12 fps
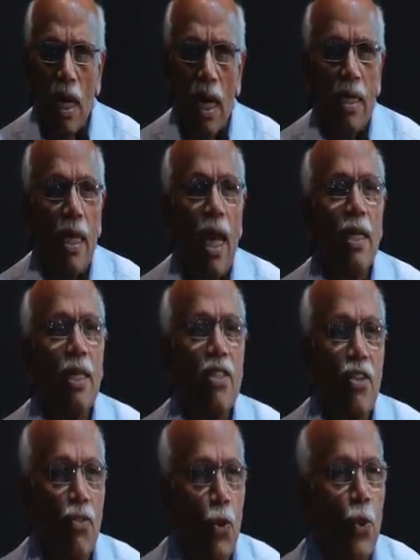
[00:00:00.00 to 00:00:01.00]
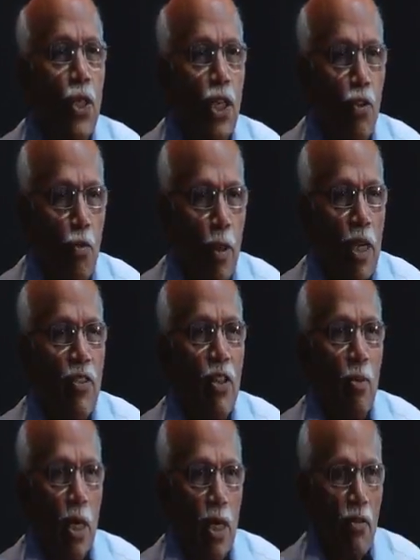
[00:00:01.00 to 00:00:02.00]
And that is the future of
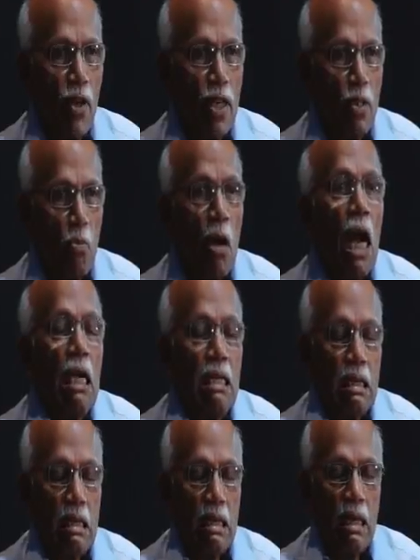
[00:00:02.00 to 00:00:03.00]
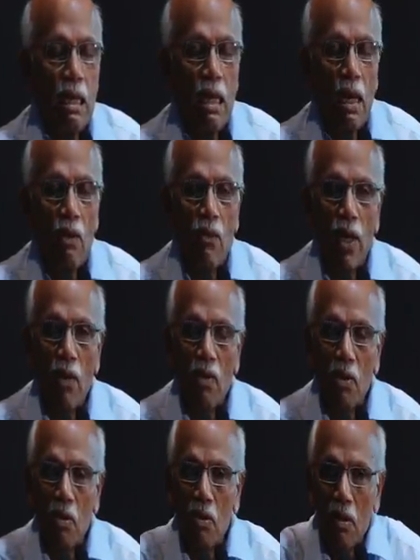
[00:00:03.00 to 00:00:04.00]
medicine, my dear friends. But we
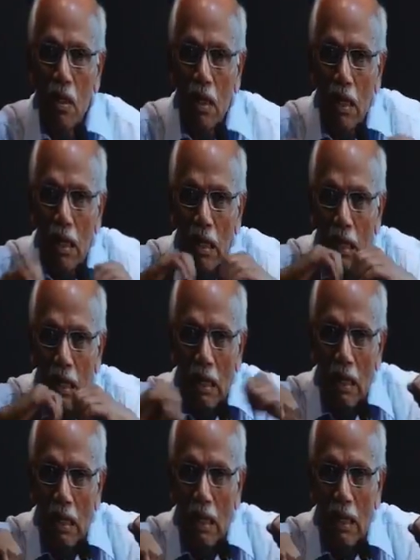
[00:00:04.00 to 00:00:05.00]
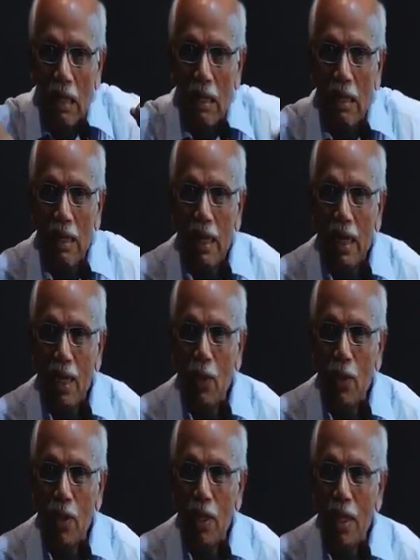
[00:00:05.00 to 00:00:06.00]
have to take it
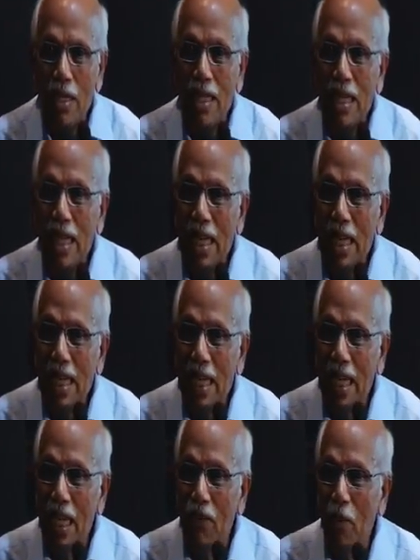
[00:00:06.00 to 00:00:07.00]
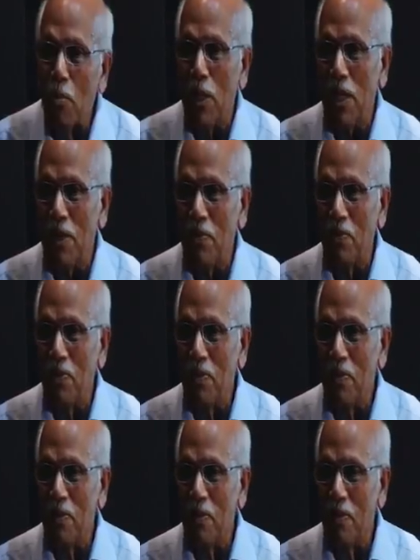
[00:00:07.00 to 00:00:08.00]
out, de-link it from money.
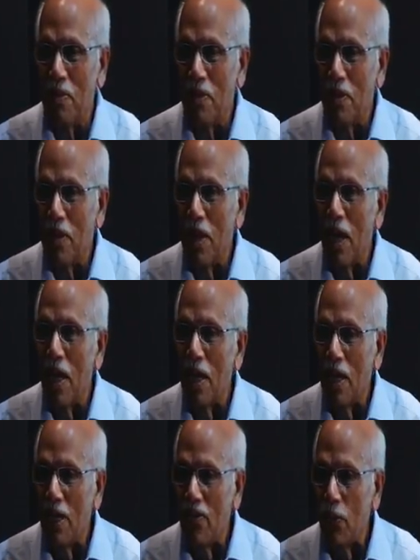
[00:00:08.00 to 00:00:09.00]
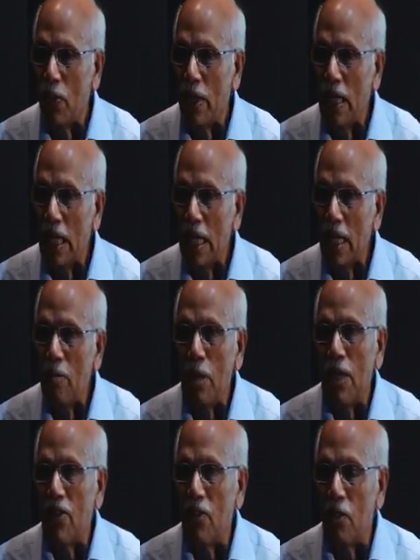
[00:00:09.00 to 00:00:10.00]
Unless you de-link
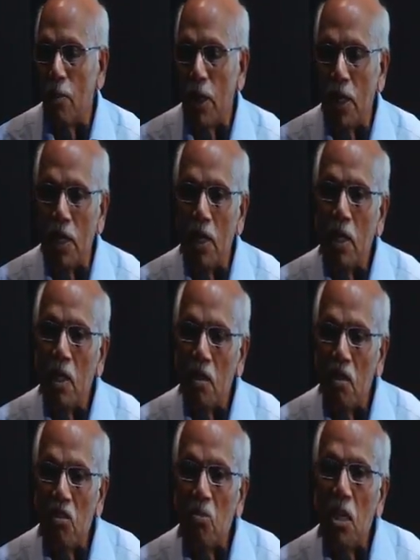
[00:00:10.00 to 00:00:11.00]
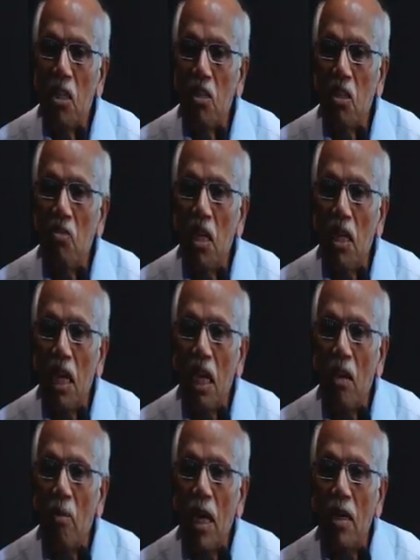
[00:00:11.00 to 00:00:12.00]
medicine from money, this medicine will
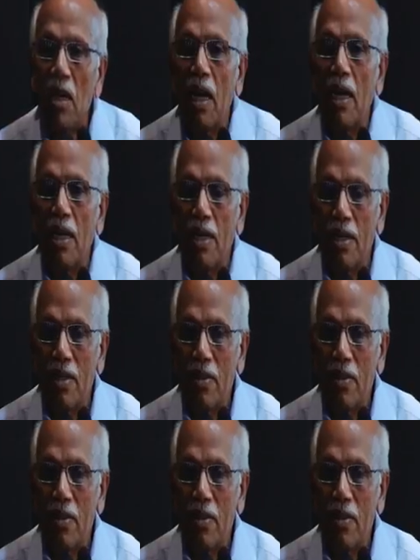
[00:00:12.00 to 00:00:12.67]
kill mankind.